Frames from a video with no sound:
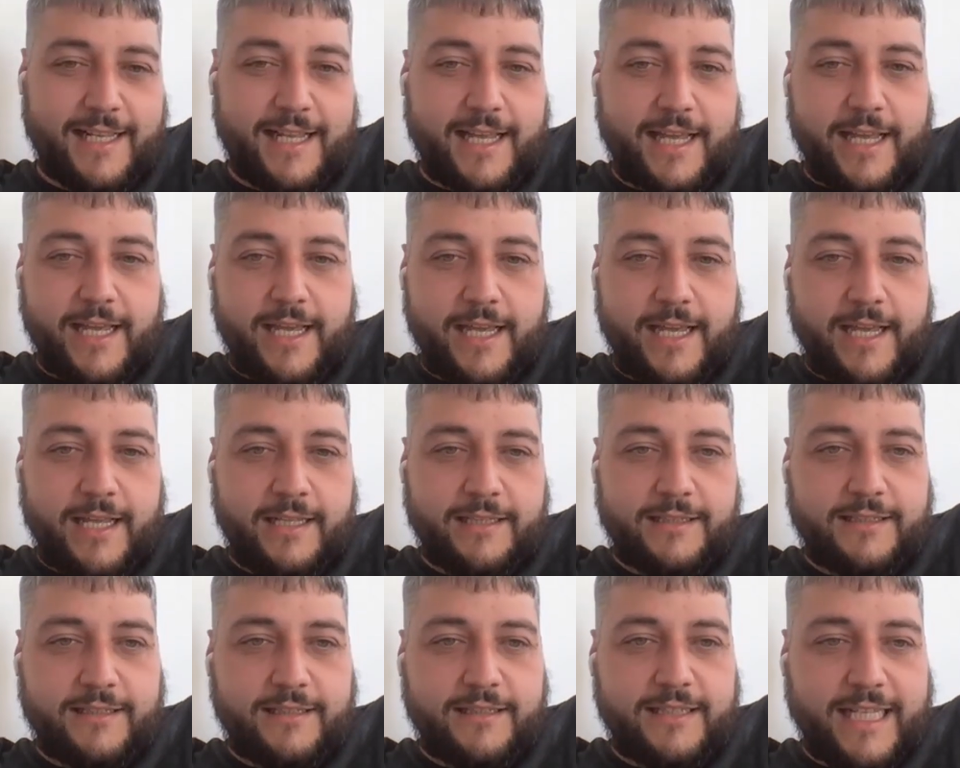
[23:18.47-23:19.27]

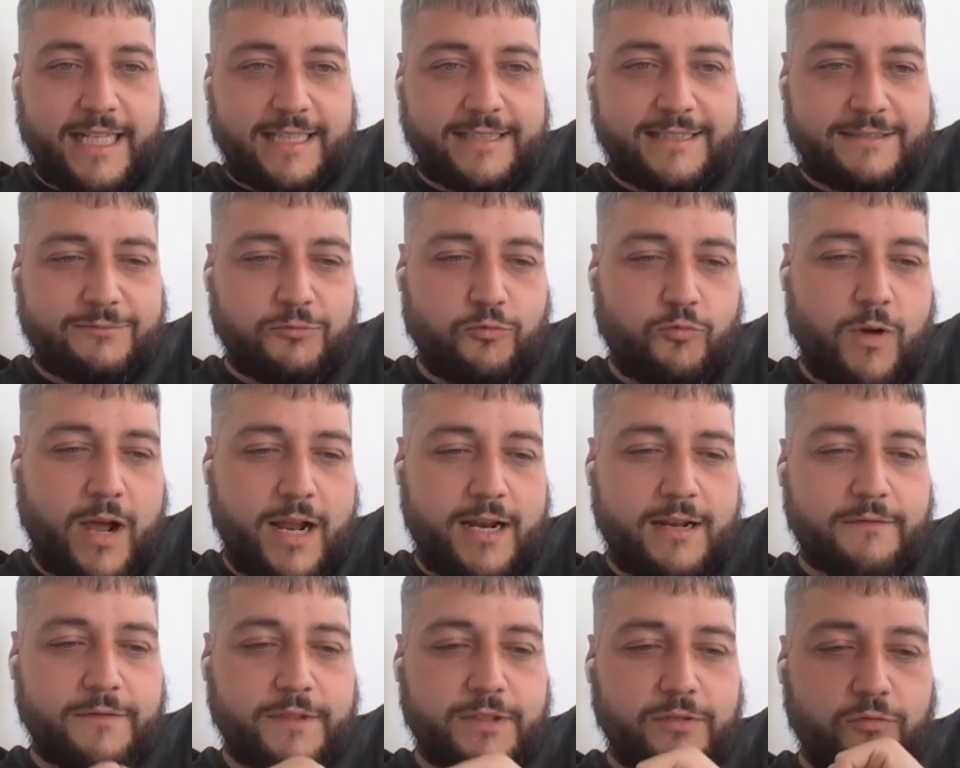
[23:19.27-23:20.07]
And that's
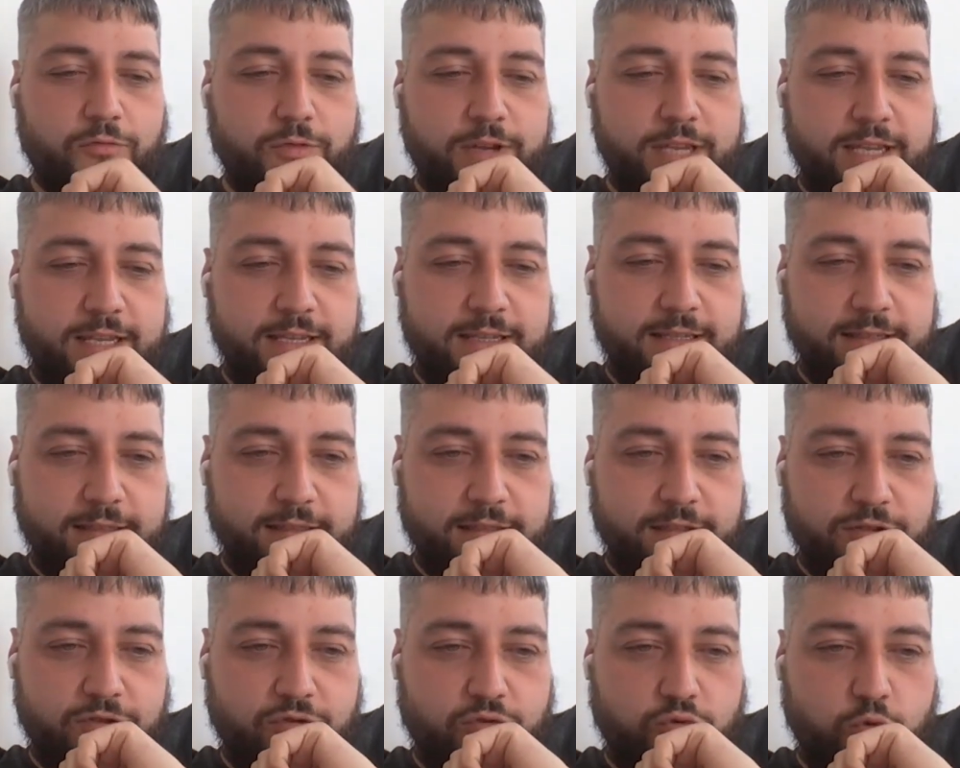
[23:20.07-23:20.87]
one of the
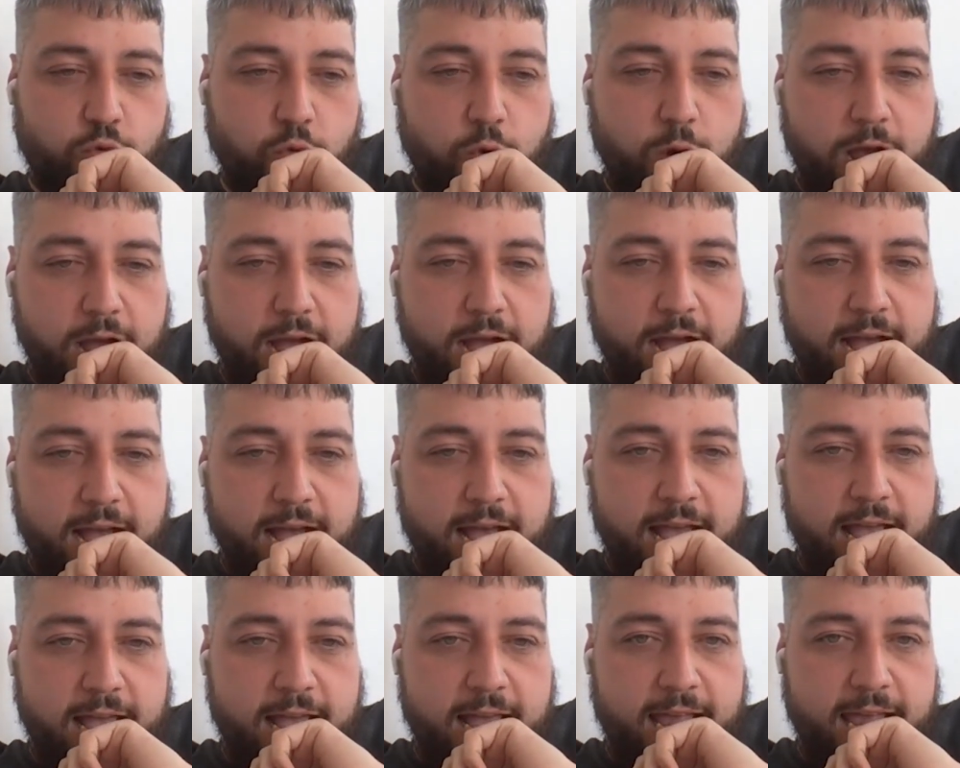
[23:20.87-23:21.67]
reasons
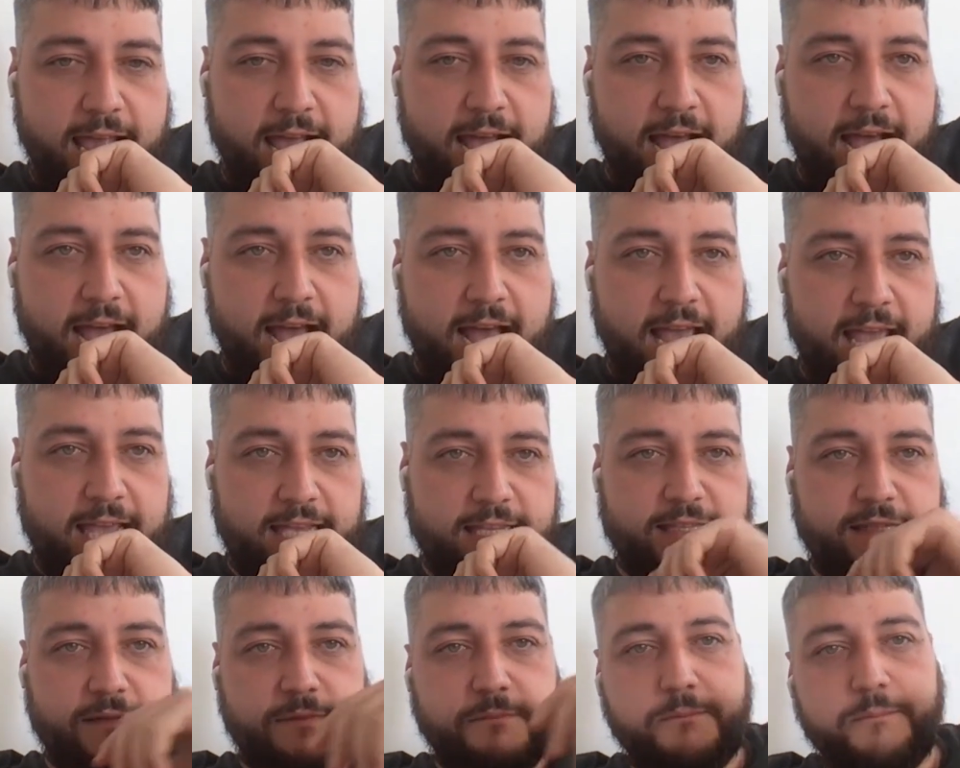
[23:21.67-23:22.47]
why
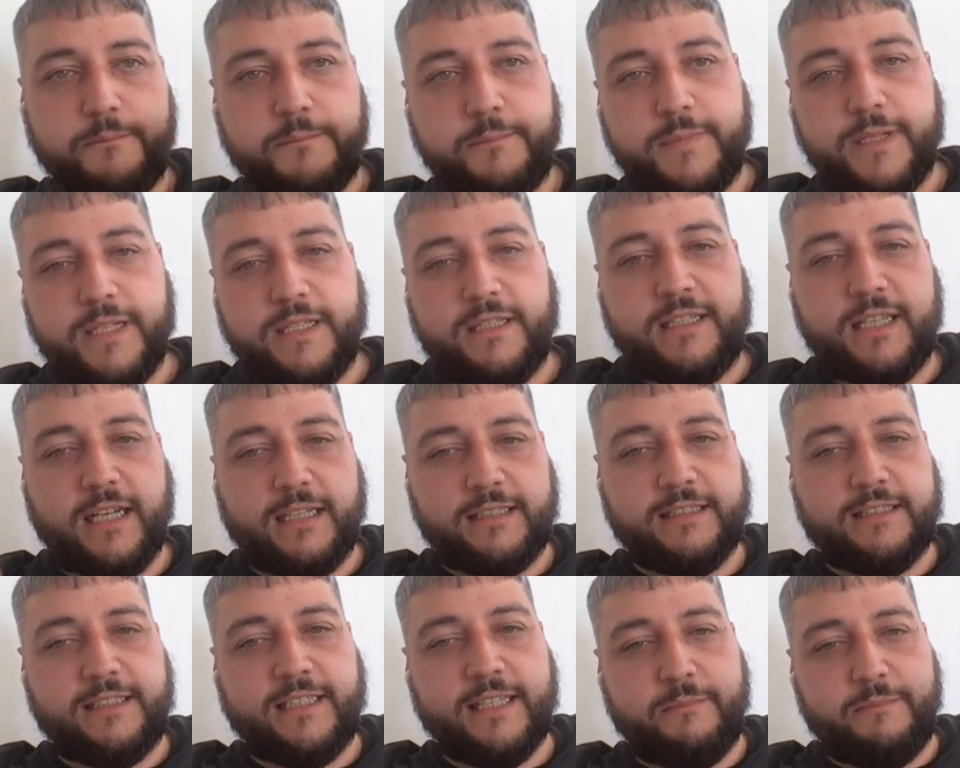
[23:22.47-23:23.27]

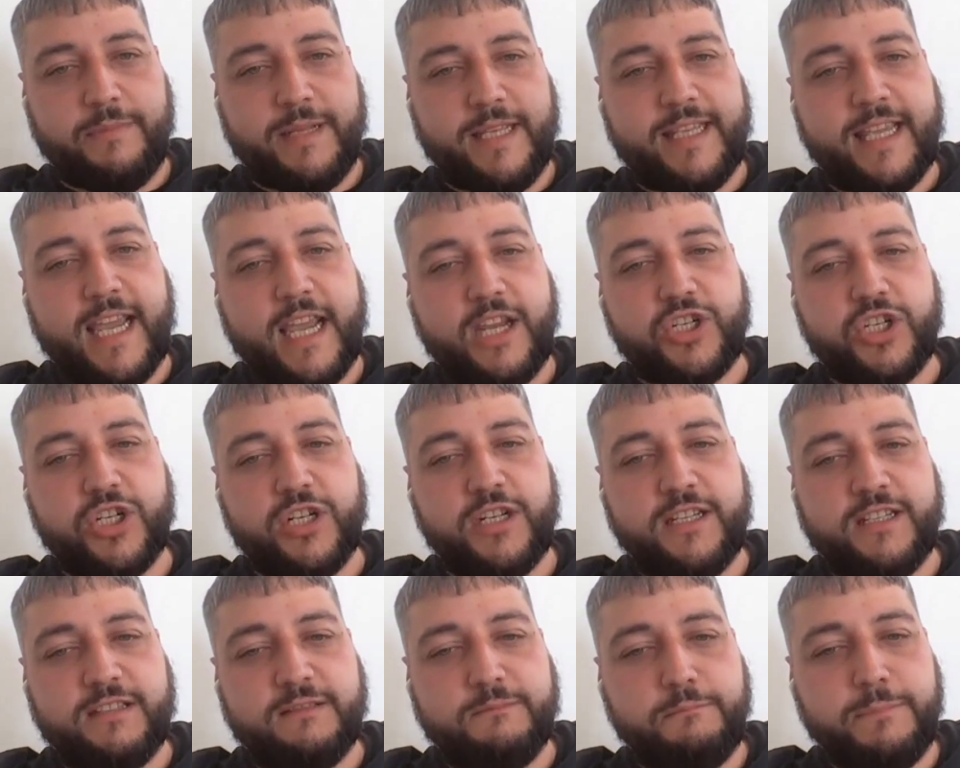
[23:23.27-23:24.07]
the
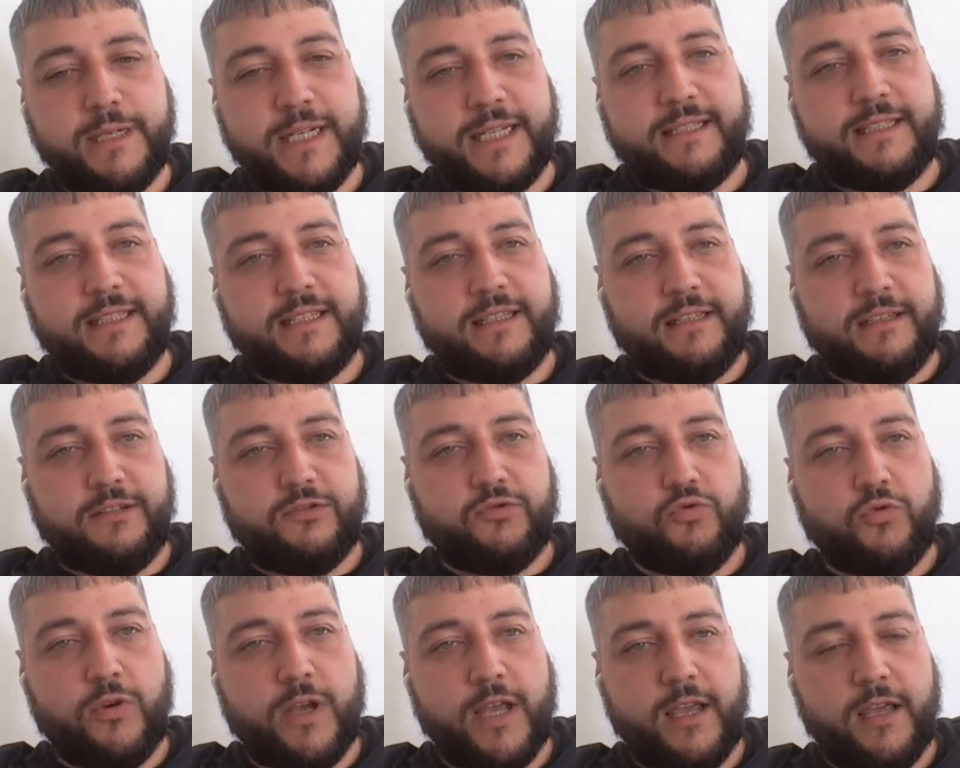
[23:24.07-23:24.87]
application is split in
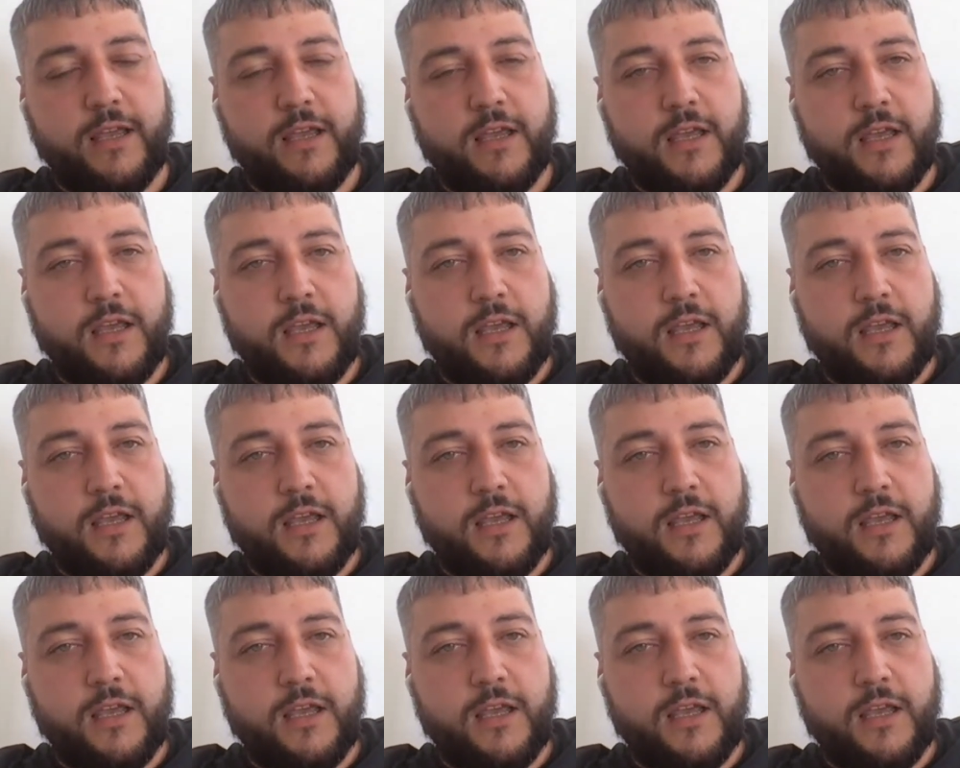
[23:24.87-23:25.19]
this way.